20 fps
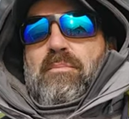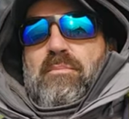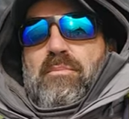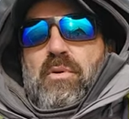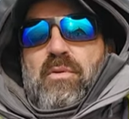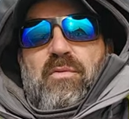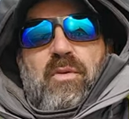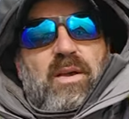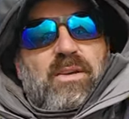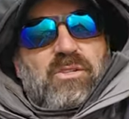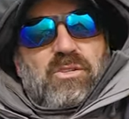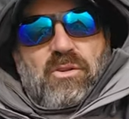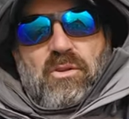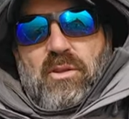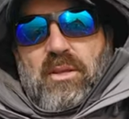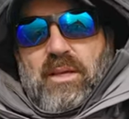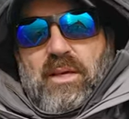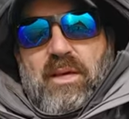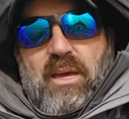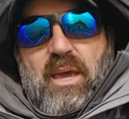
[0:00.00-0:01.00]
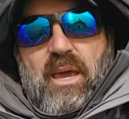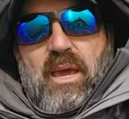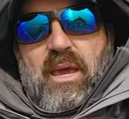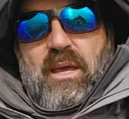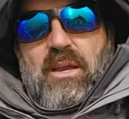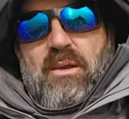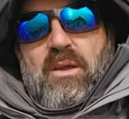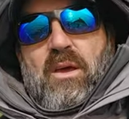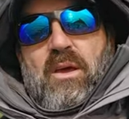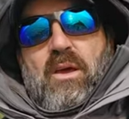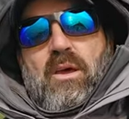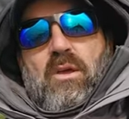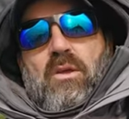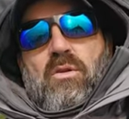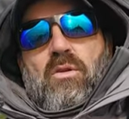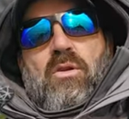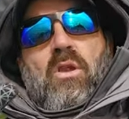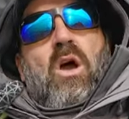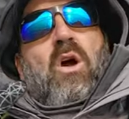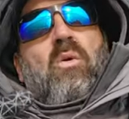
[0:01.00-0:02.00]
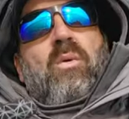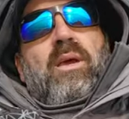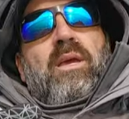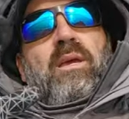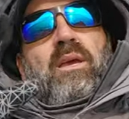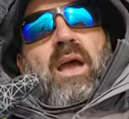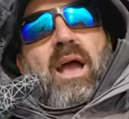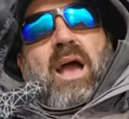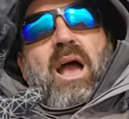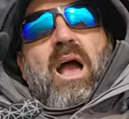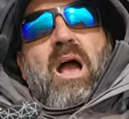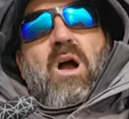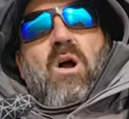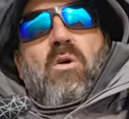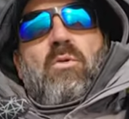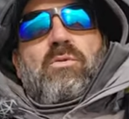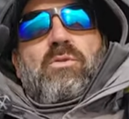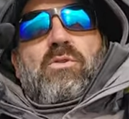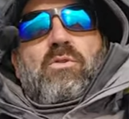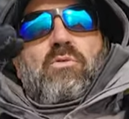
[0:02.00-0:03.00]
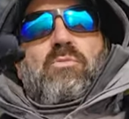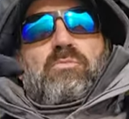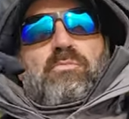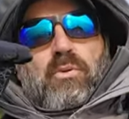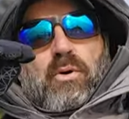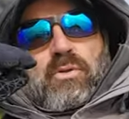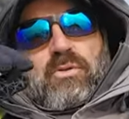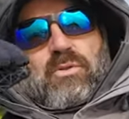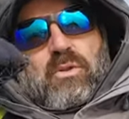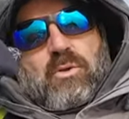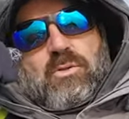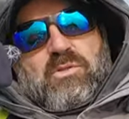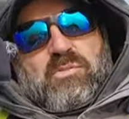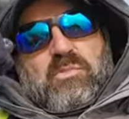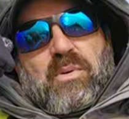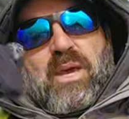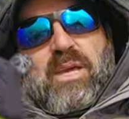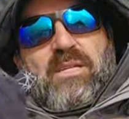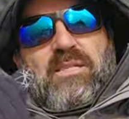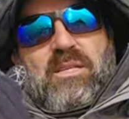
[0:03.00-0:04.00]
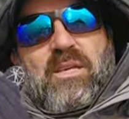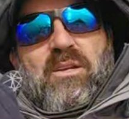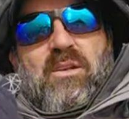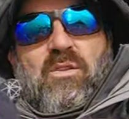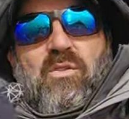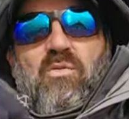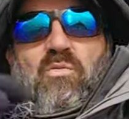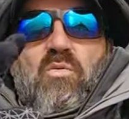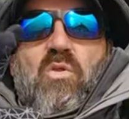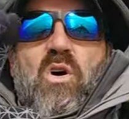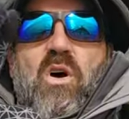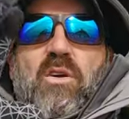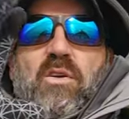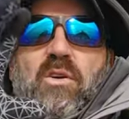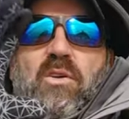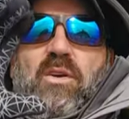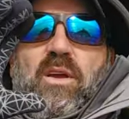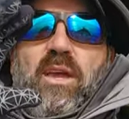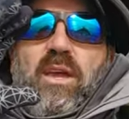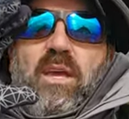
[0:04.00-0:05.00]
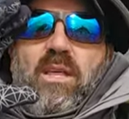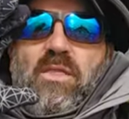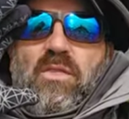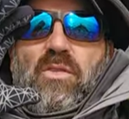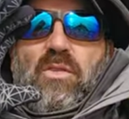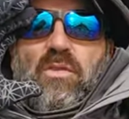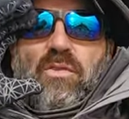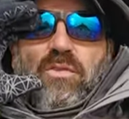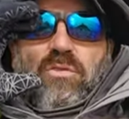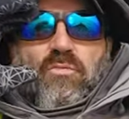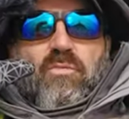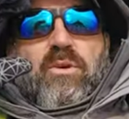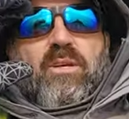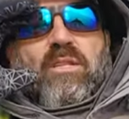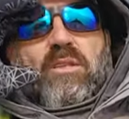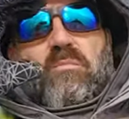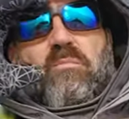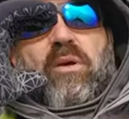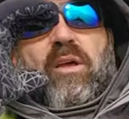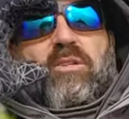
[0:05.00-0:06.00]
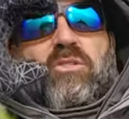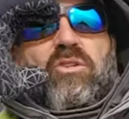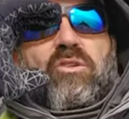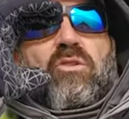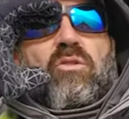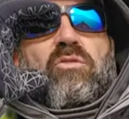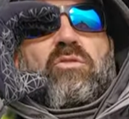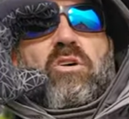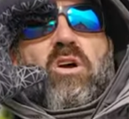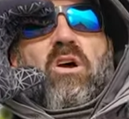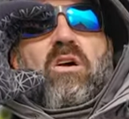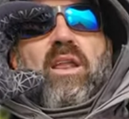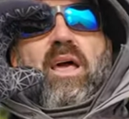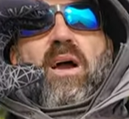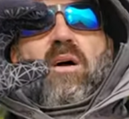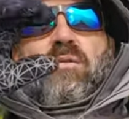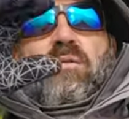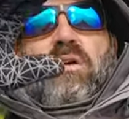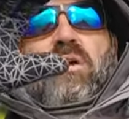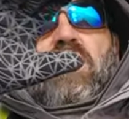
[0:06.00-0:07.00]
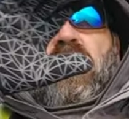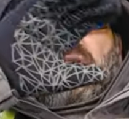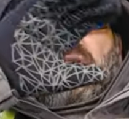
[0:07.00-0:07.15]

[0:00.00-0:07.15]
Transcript: professionally, and knowing how you put those baits into the water and the three-dimensional cutout